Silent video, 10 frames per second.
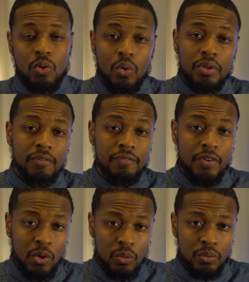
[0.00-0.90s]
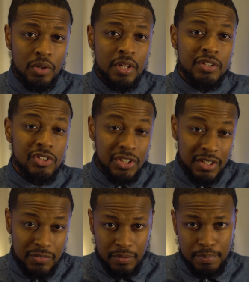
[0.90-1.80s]
on the phone
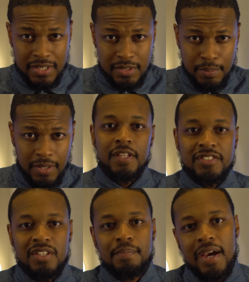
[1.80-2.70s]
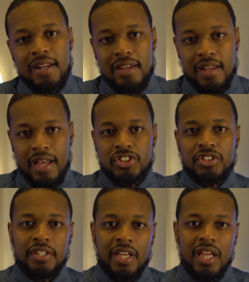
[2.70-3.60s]
just for Bixby. Now, somebody had
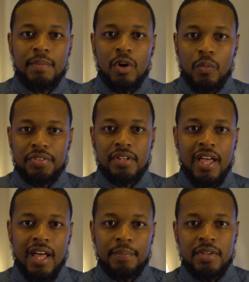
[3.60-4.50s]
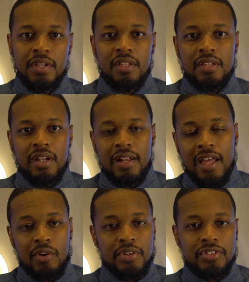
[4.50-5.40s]
actually came out with an app that
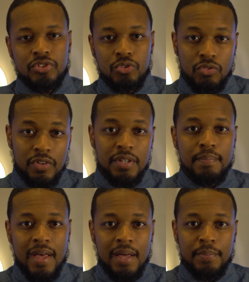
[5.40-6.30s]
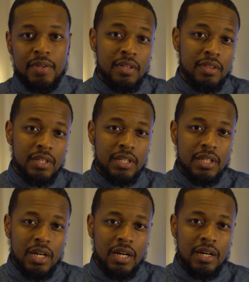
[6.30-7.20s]
allowed us to remap
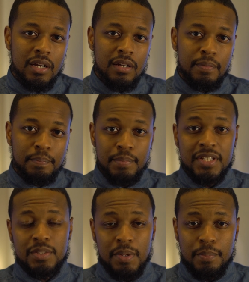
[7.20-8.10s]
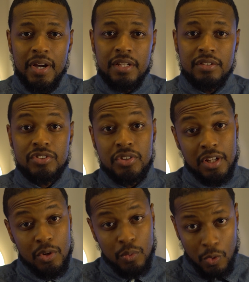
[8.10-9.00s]
the Bixby button so
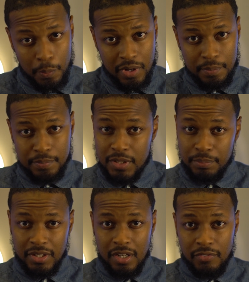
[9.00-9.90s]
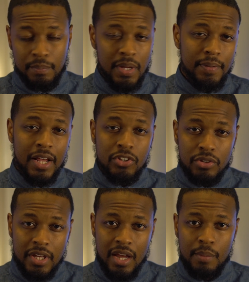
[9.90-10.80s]
that it will open up something different, maybe like
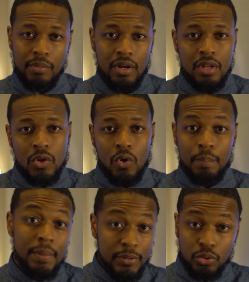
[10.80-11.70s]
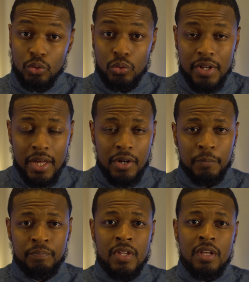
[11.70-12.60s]
your camera or maybe Google
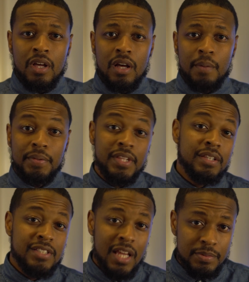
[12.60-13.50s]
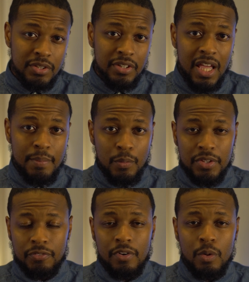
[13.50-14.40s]
Now. But then Samsung came out
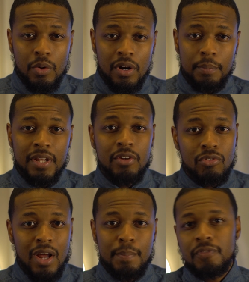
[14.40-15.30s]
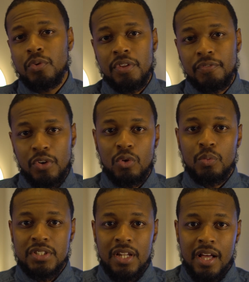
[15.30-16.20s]
with a firmware update right before the phone
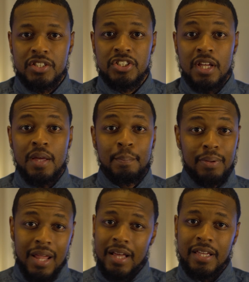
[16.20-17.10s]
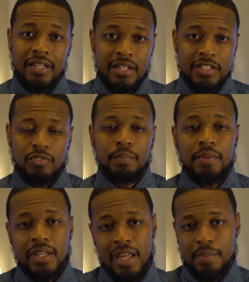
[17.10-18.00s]
was launched, blocking us from
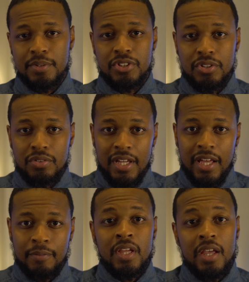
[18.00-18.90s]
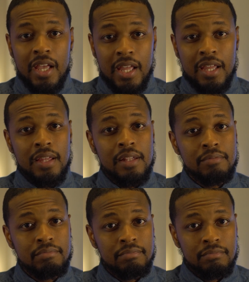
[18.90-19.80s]
being able to do that.
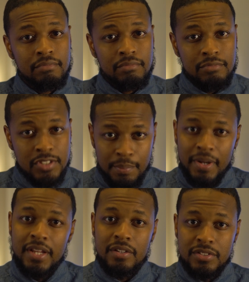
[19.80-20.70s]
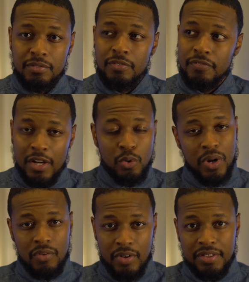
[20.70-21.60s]
And somebody else found a
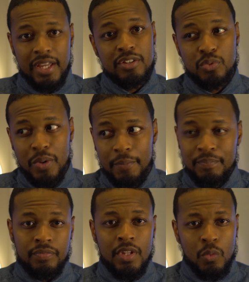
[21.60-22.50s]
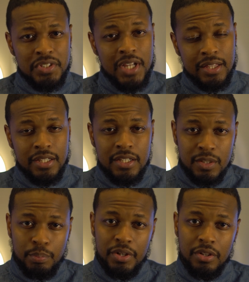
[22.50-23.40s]
way around that as well, which I think is
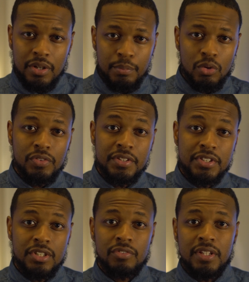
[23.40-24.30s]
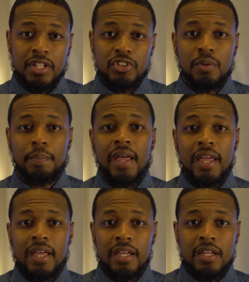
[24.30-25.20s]
a pretty good move considering that you're
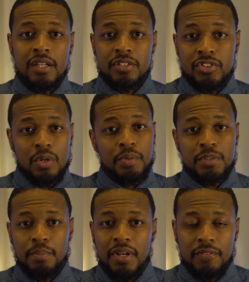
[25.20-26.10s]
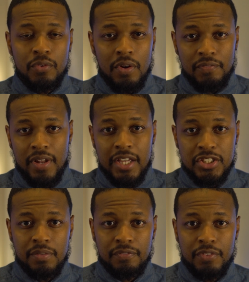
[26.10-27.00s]
paying so much money for a
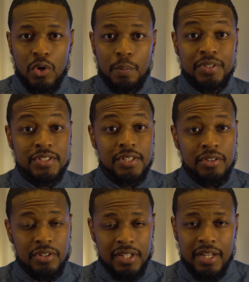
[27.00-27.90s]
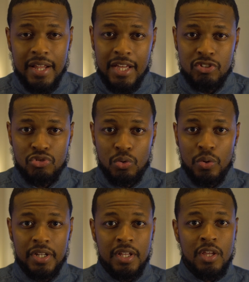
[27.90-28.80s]
flagship phone, particularly an
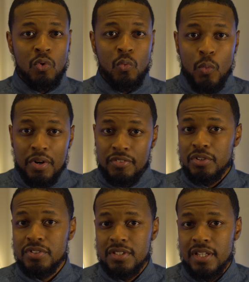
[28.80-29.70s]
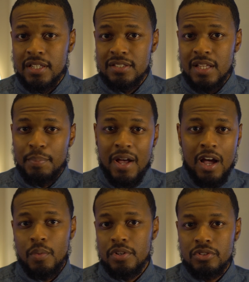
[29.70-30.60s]
Android. One of those things that
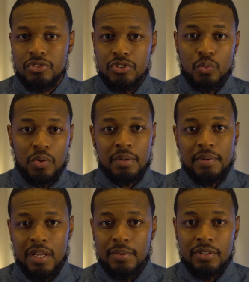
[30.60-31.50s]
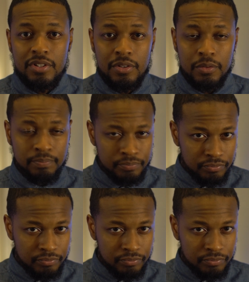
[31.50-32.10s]
power users want to be able to do